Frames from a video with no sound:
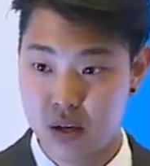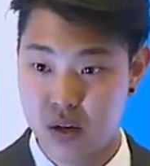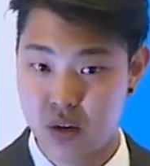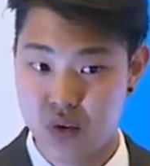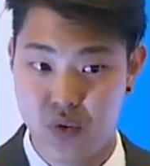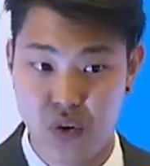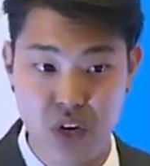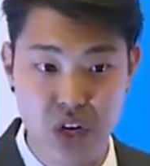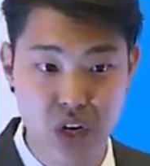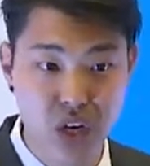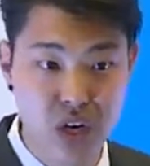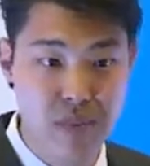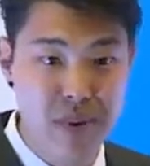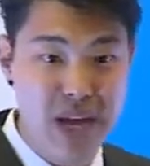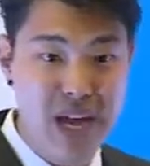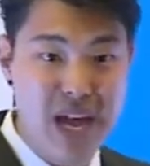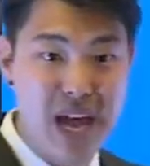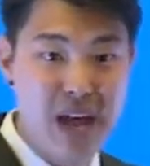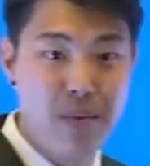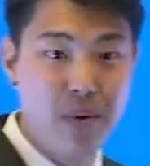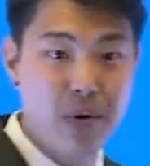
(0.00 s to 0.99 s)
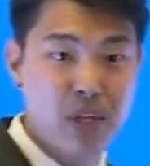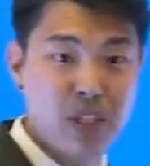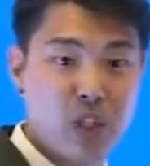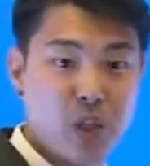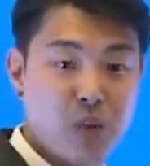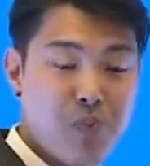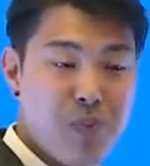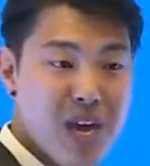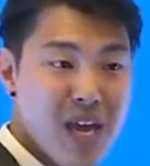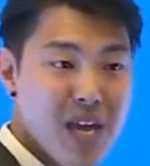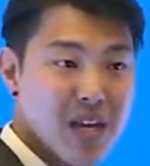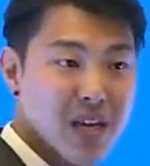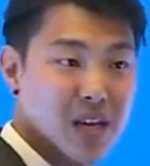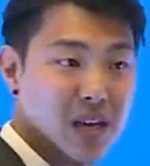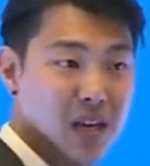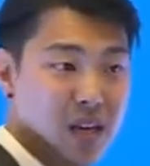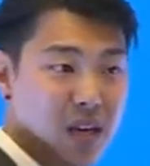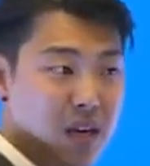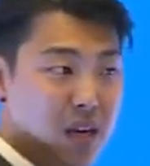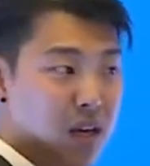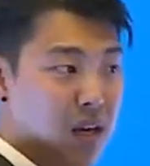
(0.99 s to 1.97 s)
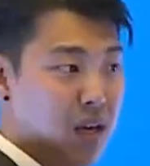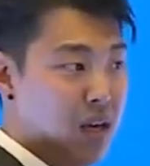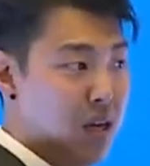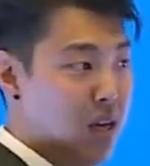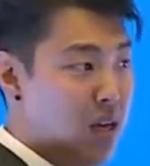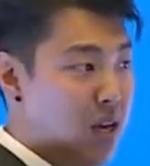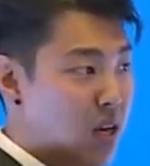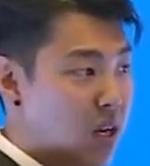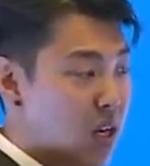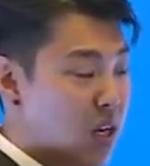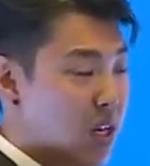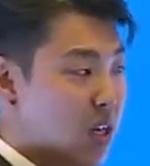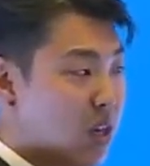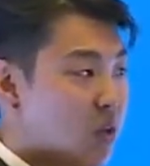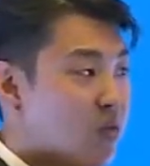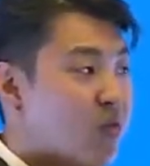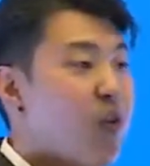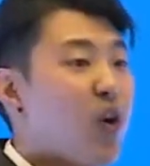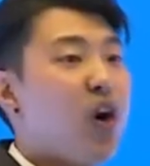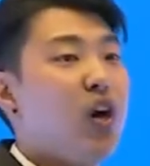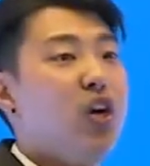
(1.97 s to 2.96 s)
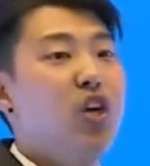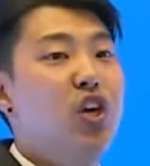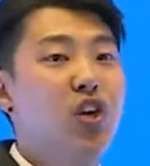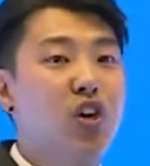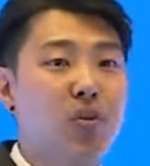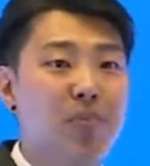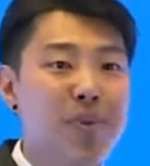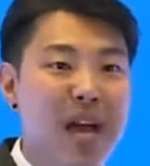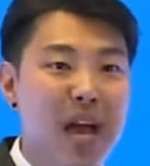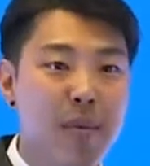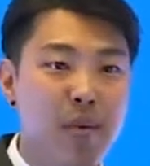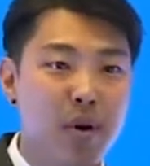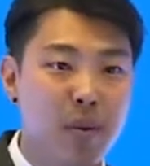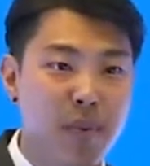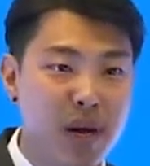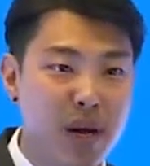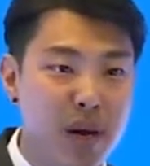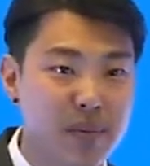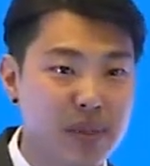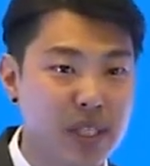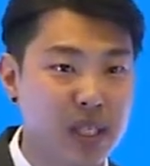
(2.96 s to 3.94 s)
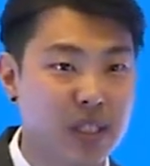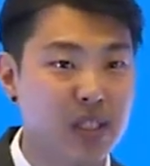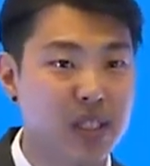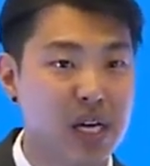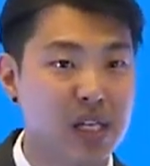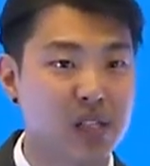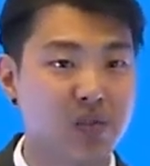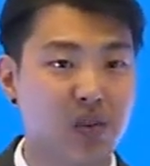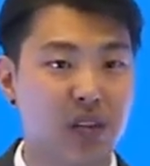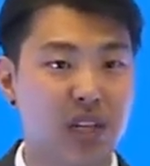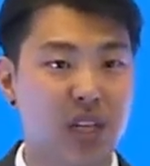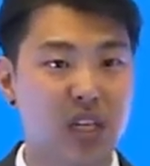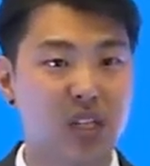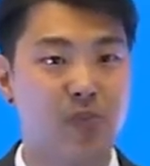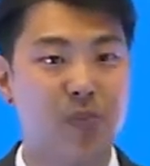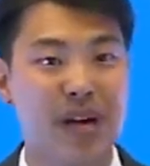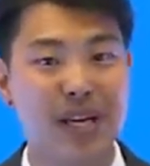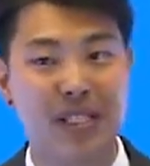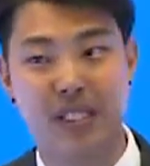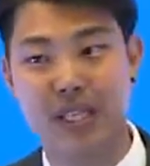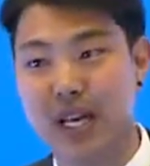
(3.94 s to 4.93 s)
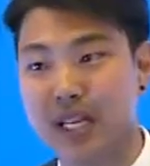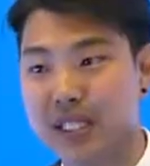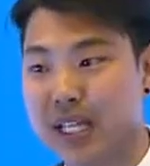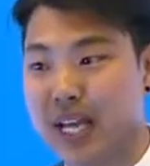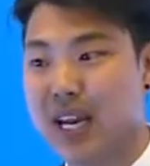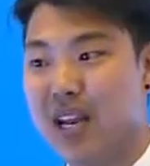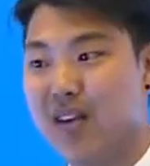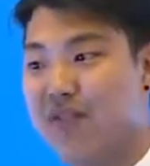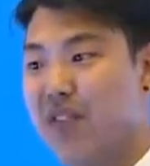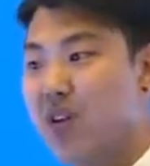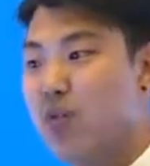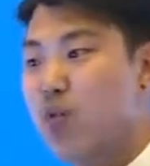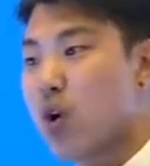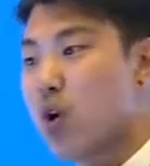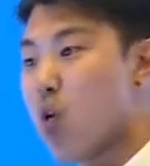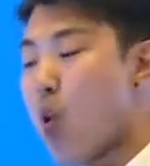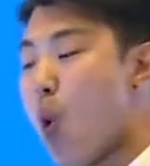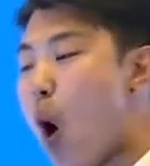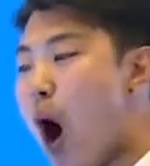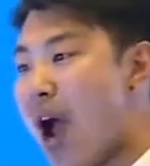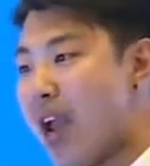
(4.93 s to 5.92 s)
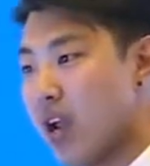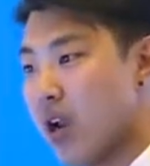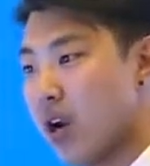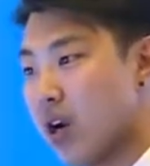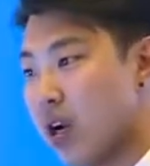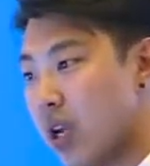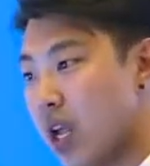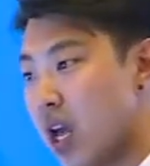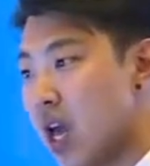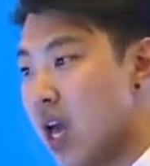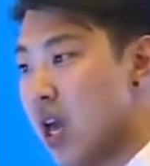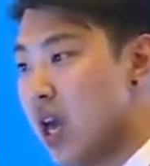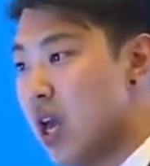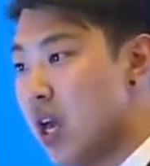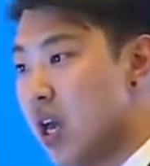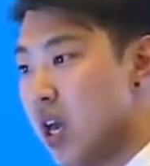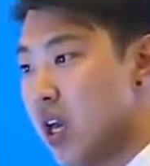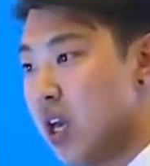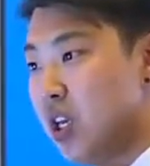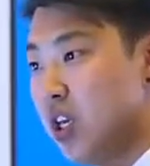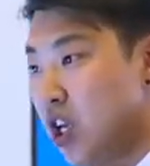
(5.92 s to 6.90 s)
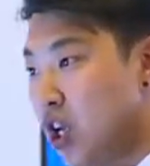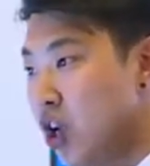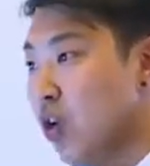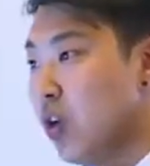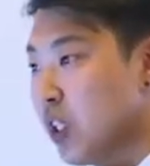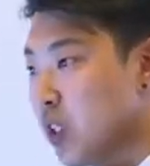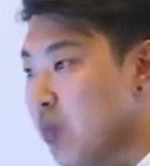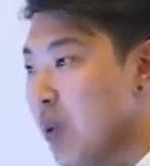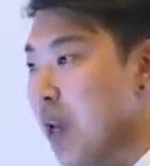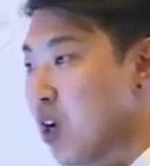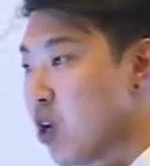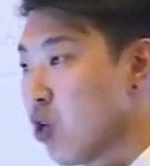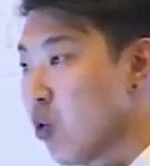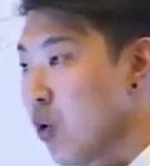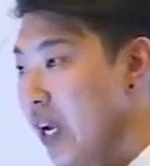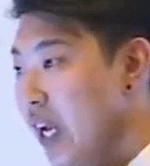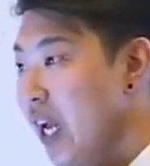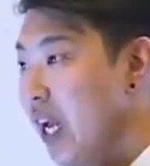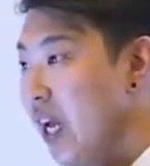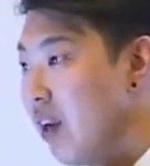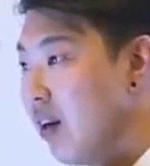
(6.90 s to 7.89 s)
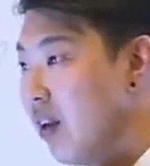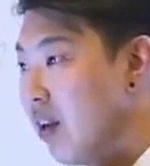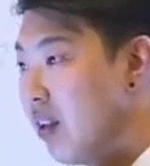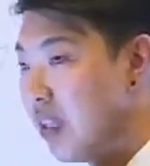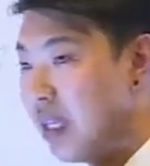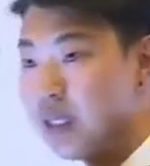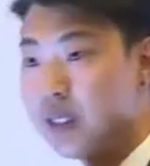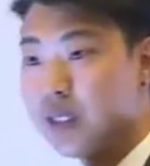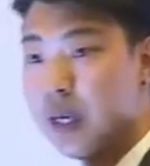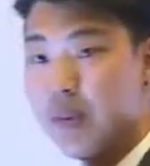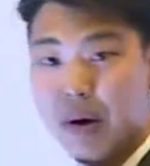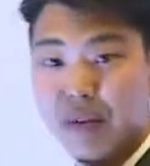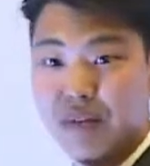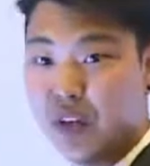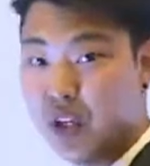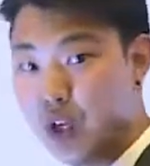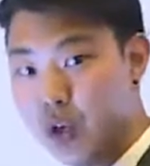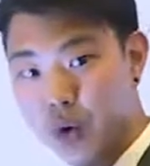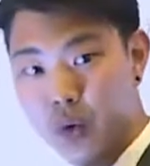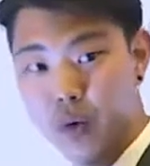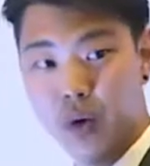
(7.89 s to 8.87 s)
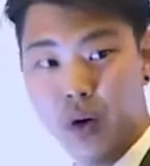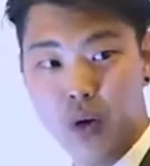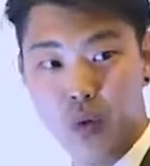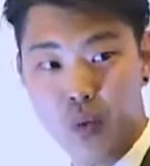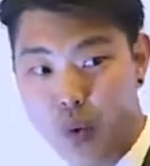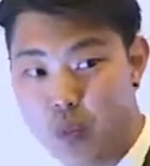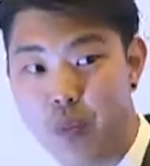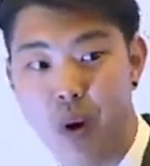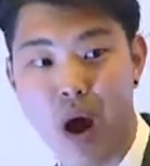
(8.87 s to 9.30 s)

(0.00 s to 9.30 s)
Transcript: For you to be able to speak, for you to be able to become successful in this business, and if it required you to speak Korean, then some of you would